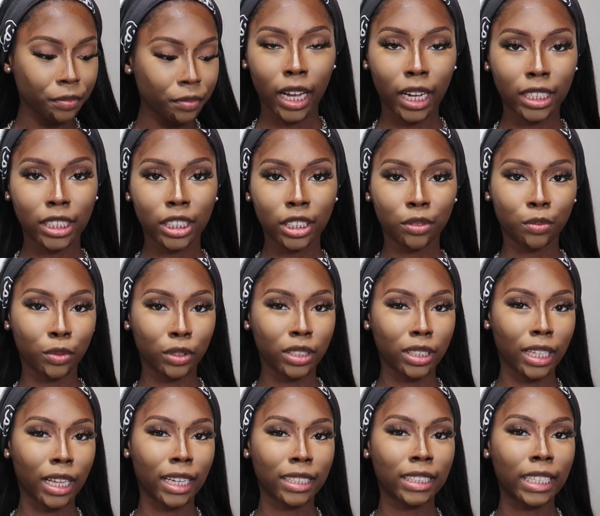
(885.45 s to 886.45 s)
I just
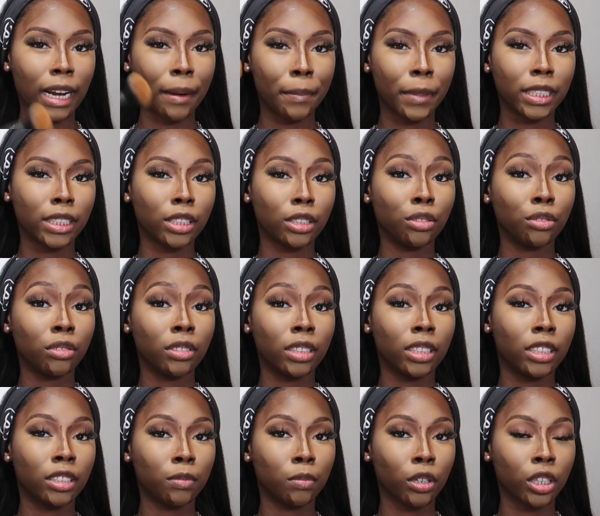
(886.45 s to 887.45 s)
realized that I meant to use
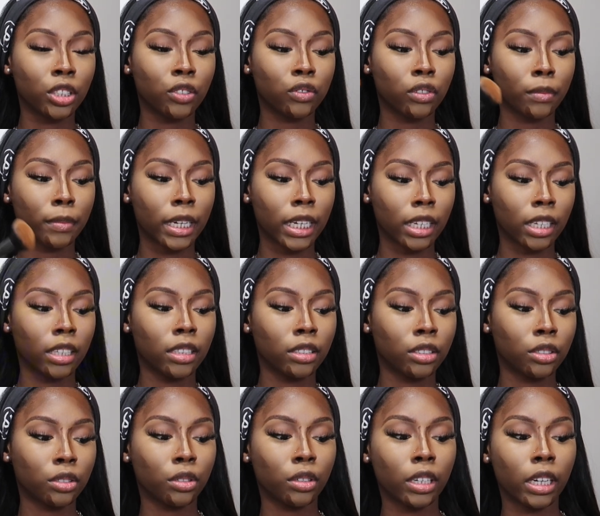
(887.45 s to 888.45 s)
this brush for my
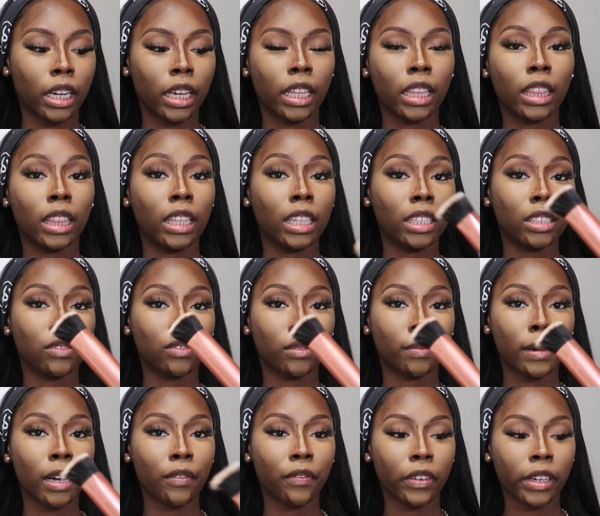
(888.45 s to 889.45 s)
contour and this for
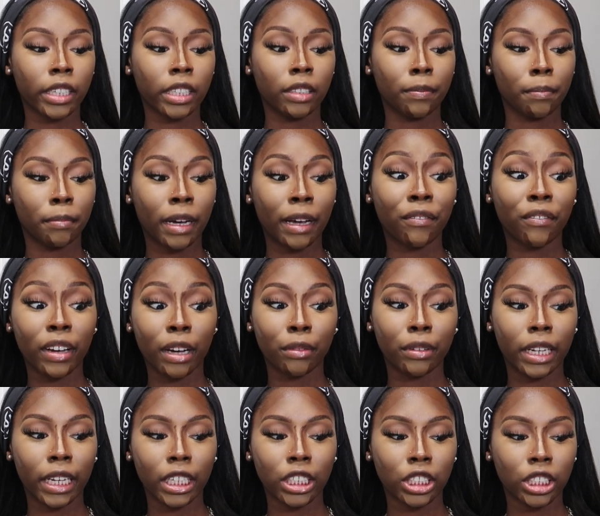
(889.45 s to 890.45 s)
my
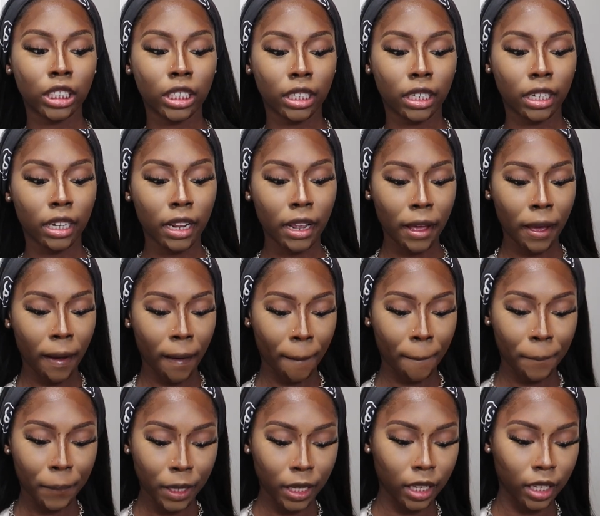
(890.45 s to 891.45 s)
foundation,
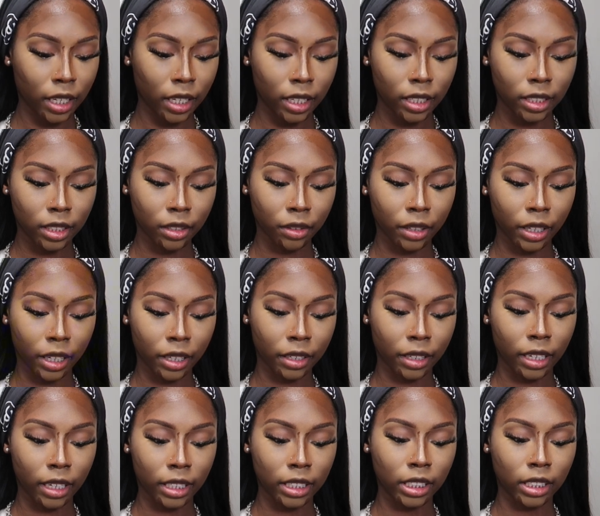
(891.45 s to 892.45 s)
but it's okay.
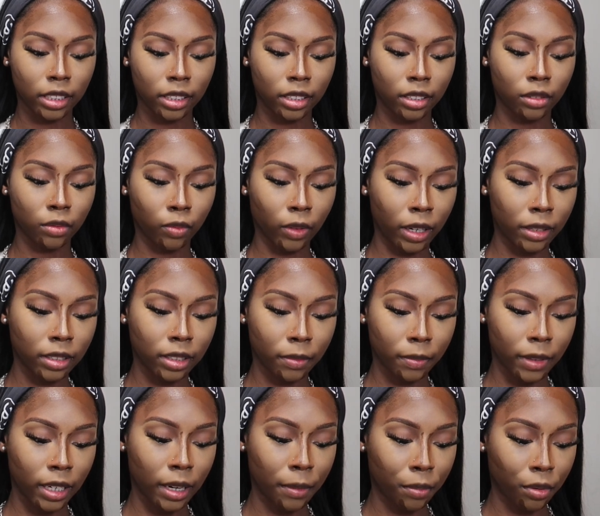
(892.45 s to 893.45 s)
I just wiped some
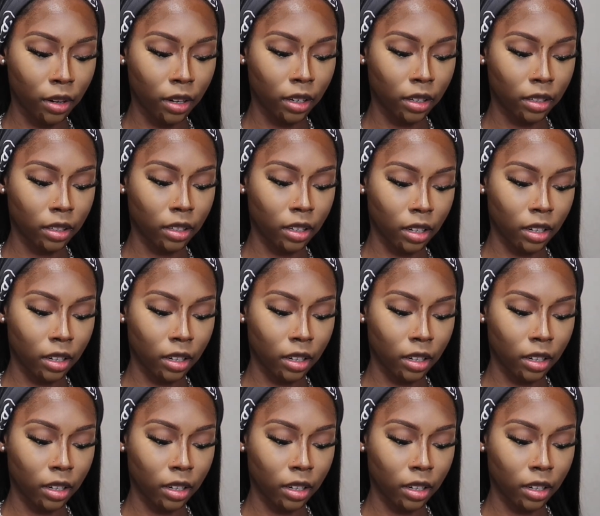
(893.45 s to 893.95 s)
of that product